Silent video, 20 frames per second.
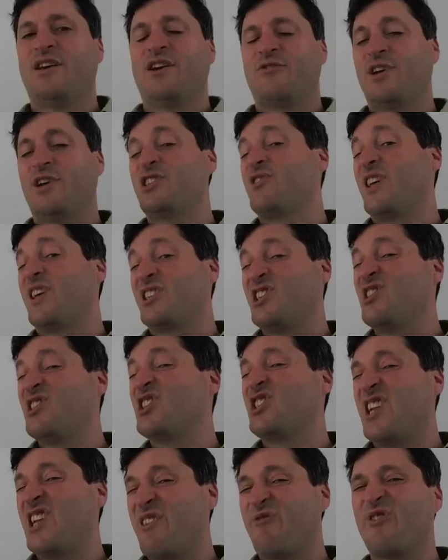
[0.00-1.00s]
address, so that's in the
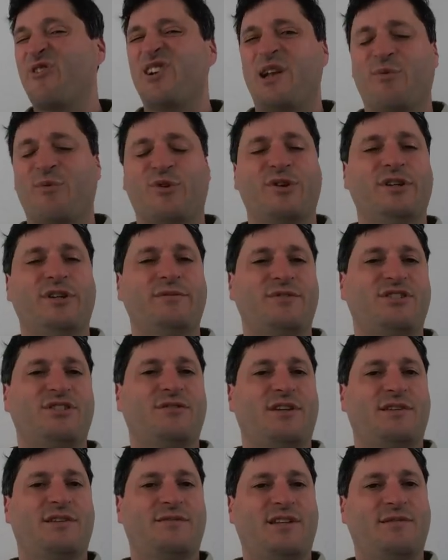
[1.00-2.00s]
Stanford neighborhood,
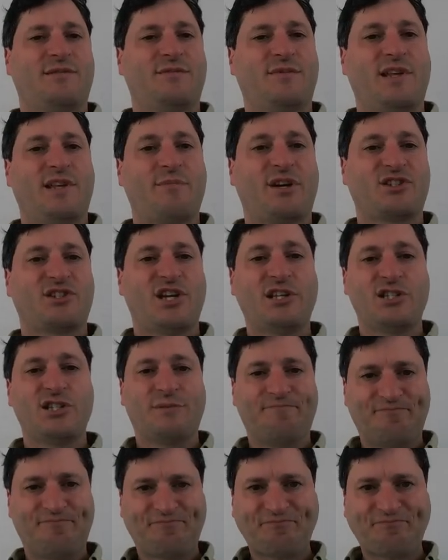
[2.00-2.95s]
so that makes sense.